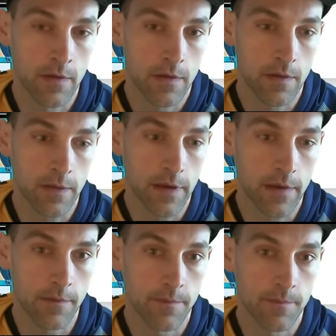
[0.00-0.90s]

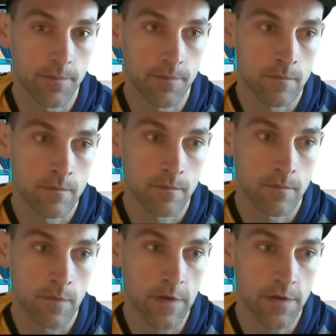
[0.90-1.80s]
Okay.
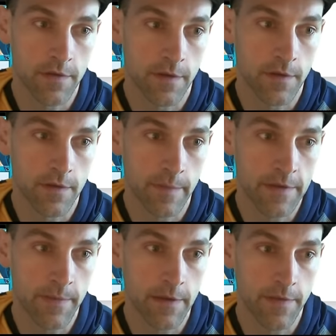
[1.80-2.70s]
They should have unearthed the
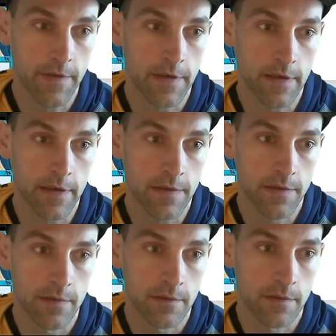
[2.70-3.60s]
Mesmeric Fiend, I guess.
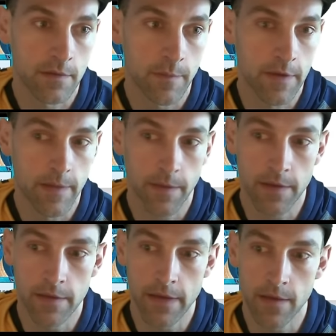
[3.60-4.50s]
But they probably
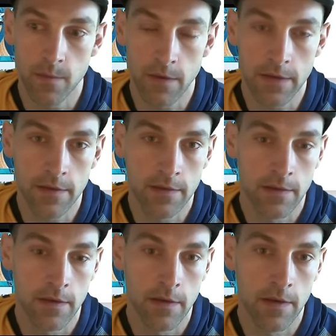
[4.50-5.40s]
only had the one.
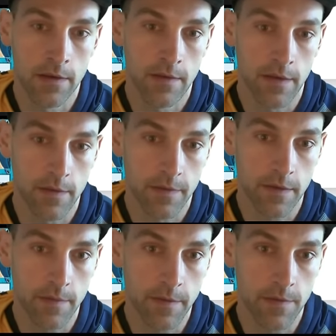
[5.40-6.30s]
They reveal
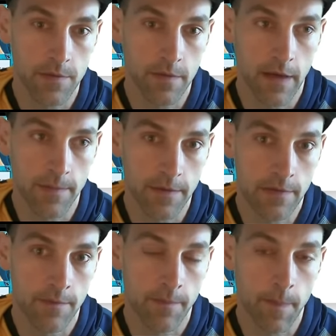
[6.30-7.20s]
a Putrid
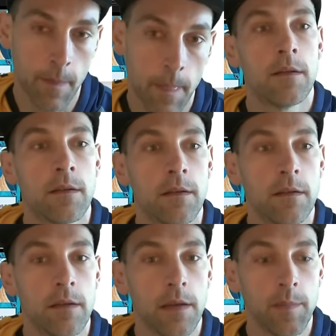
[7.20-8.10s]
Goblin.
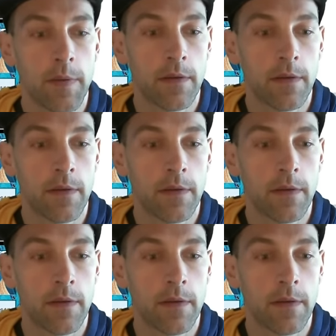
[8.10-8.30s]
Yep.